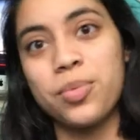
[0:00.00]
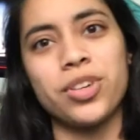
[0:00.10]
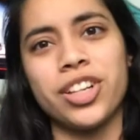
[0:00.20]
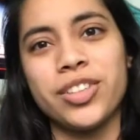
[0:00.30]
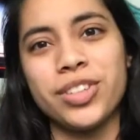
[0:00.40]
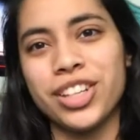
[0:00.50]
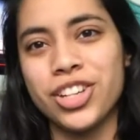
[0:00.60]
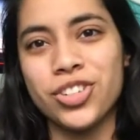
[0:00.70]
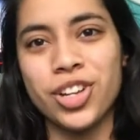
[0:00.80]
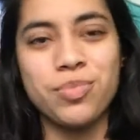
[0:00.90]
I really,
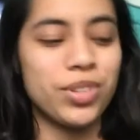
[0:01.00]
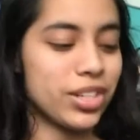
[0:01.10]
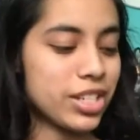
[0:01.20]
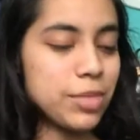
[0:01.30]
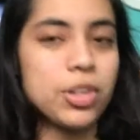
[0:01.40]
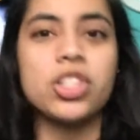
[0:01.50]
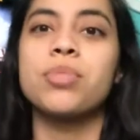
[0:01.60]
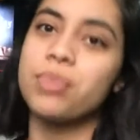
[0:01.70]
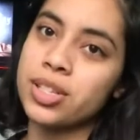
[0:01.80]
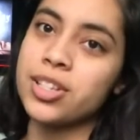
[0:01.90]
really enjoy in books,
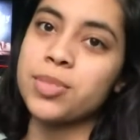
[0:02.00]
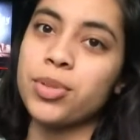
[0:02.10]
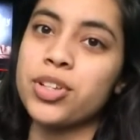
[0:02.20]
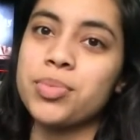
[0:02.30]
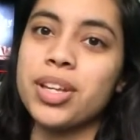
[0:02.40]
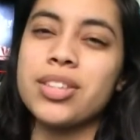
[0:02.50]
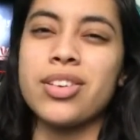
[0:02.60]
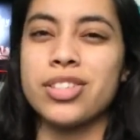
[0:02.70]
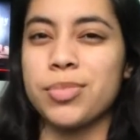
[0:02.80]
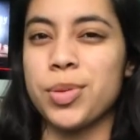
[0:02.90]
especially business books, because,
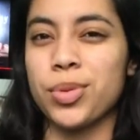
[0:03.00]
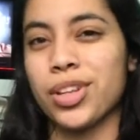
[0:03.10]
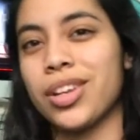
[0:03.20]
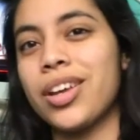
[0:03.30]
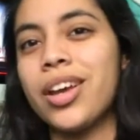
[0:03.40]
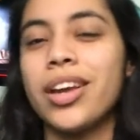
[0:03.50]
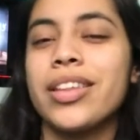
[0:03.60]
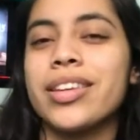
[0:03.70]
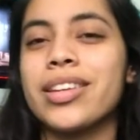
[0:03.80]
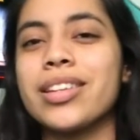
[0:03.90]
you know, some people can
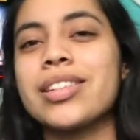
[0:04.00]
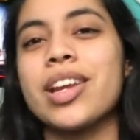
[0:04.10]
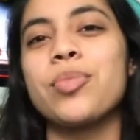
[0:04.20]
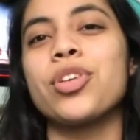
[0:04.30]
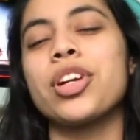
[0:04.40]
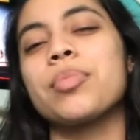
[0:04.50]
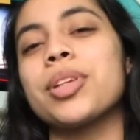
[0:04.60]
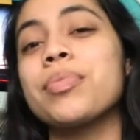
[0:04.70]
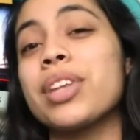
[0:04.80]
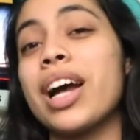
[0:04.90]
think it gets kind of boring,
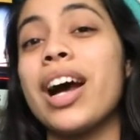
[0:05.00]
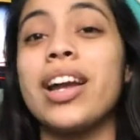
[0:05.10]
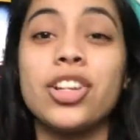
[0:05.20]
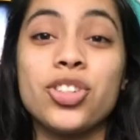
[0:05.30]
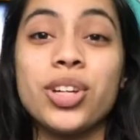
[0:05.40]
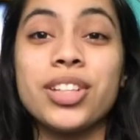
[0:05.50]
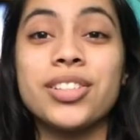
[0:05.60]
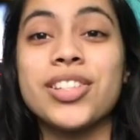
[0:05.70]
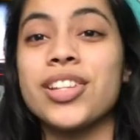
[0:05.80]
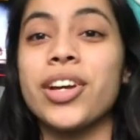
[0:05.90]
but I enjoy
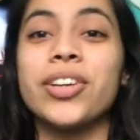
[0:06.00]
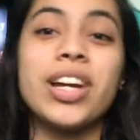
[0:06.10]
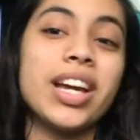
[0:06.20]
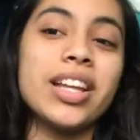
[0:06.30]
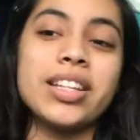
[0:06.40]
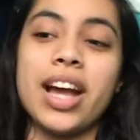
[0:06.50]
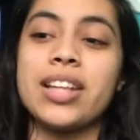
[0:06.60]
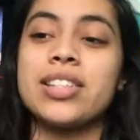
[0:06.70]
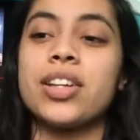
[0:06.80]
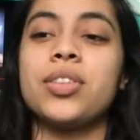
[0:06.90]
it. So yeah,
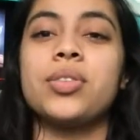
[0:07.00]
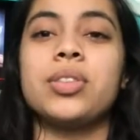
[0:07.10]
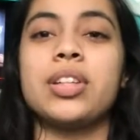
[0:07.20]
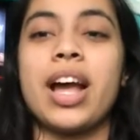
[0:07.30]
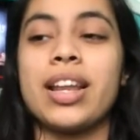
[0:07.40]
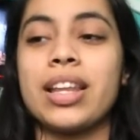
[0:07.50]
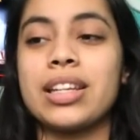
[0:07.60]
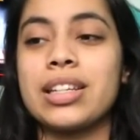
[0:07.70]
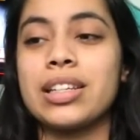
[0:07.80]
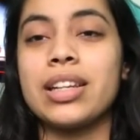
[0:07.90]

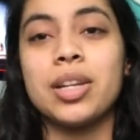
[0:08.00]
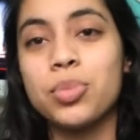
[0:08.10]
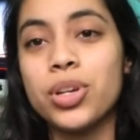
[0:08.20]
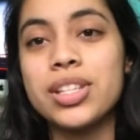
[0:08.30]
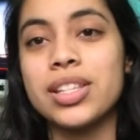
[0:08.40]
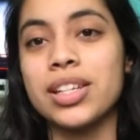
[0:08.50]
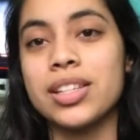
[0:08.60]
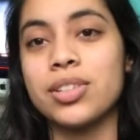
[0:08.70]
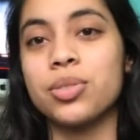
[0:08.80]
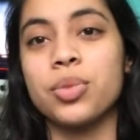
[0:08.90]
like
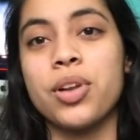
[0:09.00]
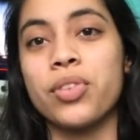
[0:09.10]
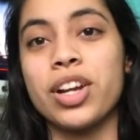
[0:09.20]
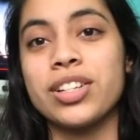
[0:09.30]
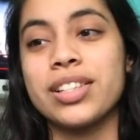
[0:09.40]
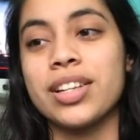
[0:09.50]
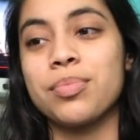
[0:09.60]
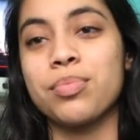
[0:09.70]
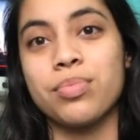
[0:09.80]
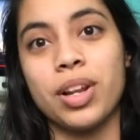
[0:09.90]
9.6 or whatever I just
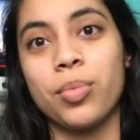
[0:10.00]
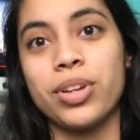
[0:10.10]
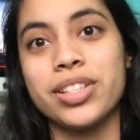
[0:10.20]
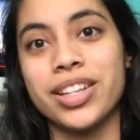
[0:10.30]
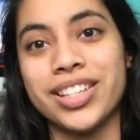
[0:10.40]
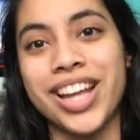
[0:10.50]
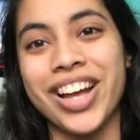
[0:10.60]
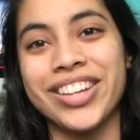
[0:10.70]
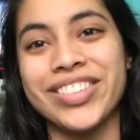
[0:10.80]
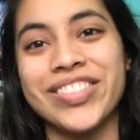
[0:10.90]
said, 9.6
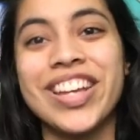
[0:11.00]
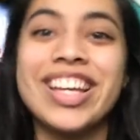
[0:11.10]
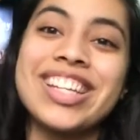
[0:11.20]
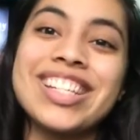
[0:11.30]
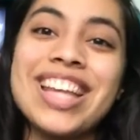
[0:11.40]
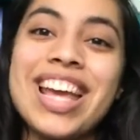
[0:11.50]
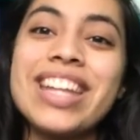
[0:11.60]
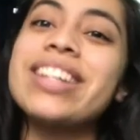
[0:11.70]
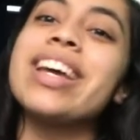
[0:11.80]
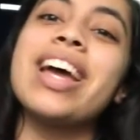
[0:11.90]
out of
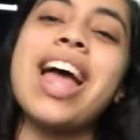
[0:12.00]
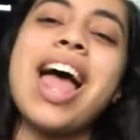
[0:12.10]
10.